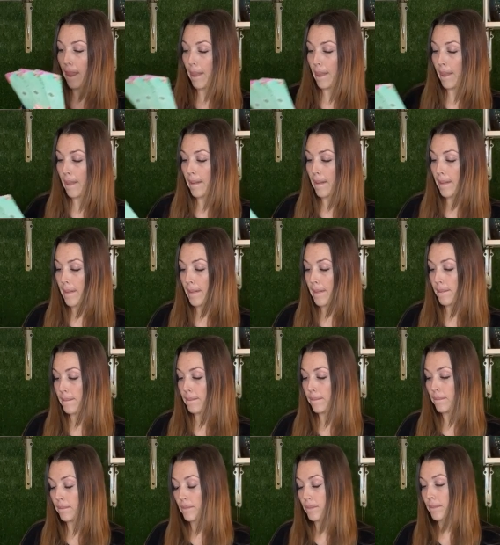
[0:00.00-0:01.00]

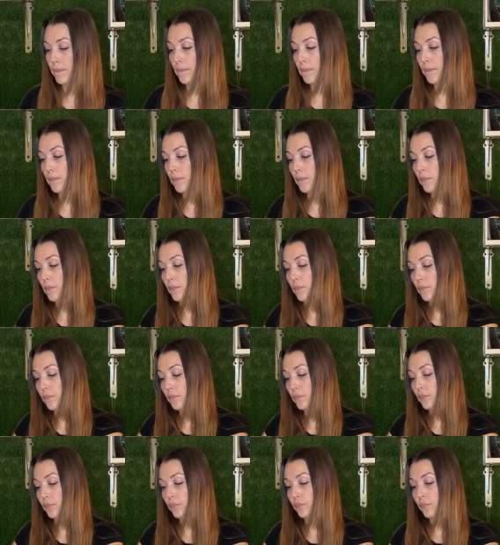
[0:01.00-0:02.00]

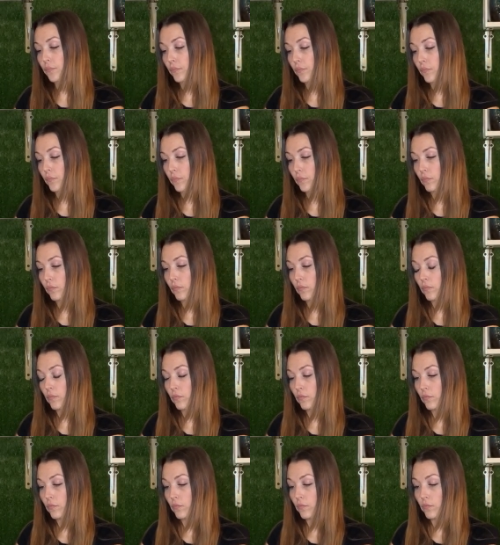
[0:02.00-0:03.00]

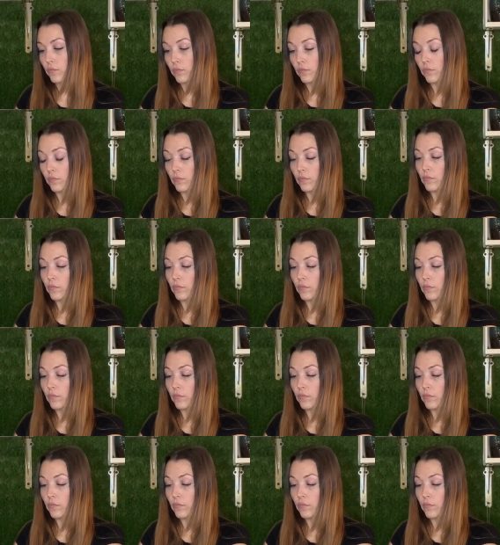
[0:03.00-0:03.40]
No one is speaking in this clip.